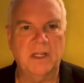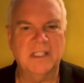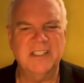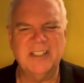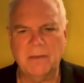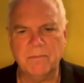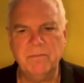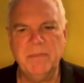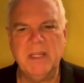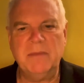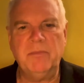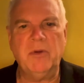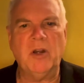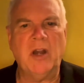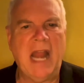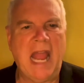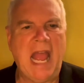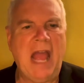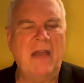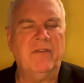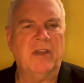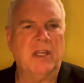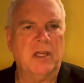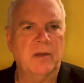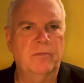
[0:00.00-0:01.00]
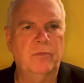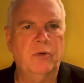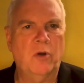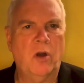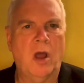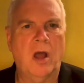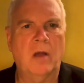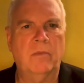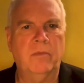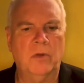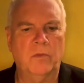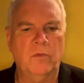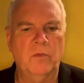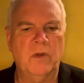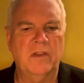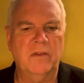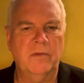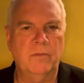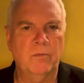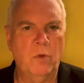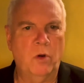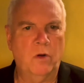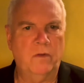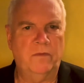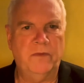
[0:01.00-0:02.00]
Some people are having a problem with
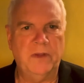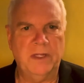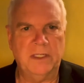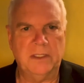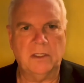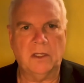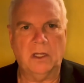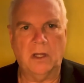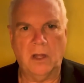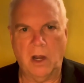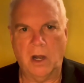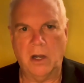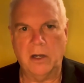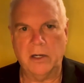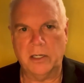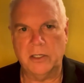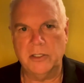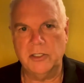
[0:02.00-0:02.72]
Morfitt Clark.